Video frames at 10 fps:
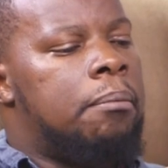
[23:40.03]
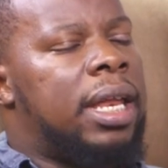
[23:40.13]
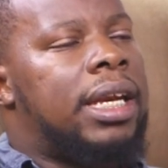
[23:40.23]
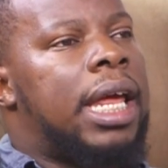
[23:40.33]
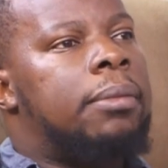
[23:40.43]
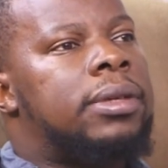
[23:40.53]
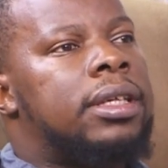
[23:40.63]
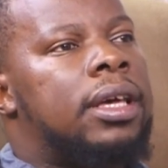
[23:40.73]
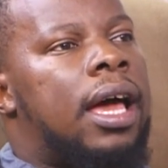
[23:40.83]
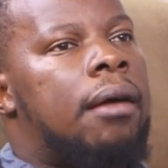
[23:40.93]
Many
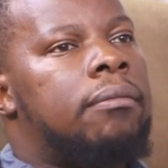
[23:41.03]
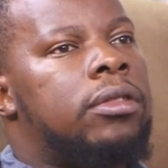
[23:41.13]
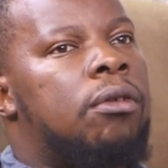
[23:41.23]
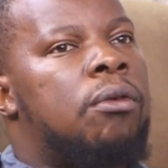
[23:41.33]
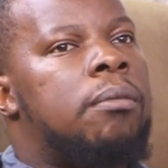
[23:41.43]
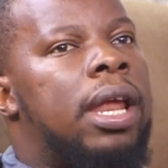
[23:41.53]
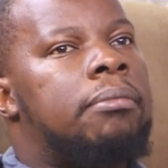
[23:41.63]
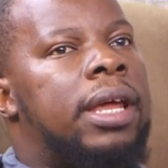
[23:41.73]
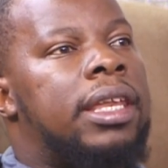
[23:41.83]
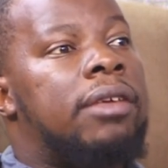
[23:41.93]
times, the
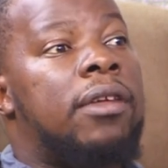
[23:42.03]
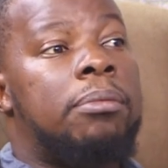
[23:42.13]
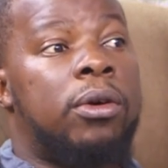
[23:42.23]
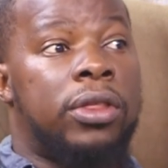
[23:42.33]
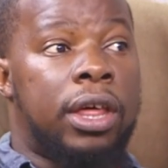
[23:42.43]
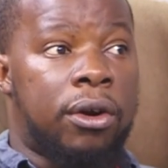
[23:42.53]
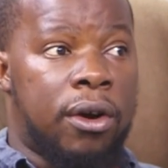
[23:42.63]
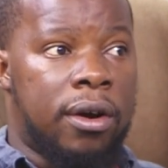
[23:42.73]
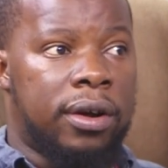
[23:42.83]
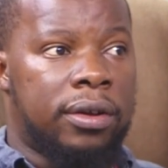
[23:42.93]
woman might even be on the
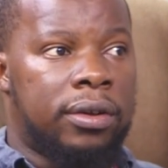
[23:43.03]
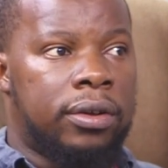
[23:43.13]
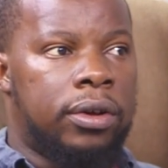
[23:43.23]
wrong,